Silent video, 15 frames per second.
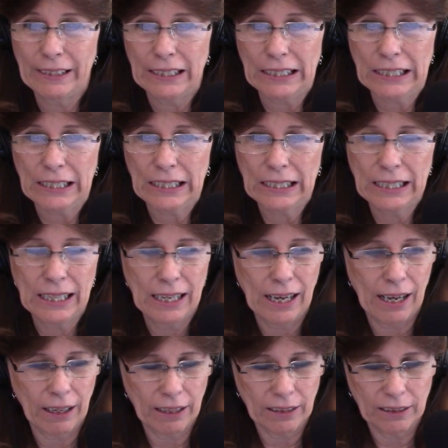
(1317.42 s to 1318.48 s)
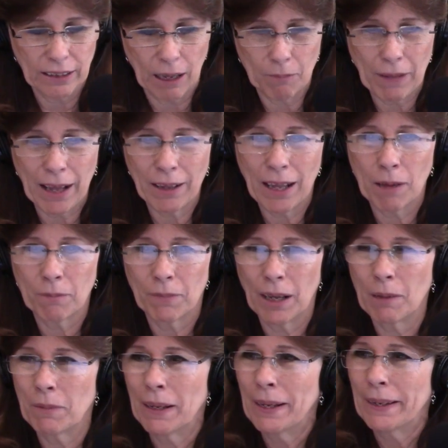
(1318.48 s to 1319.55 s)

you can I like. And I'm this like, does I'm, also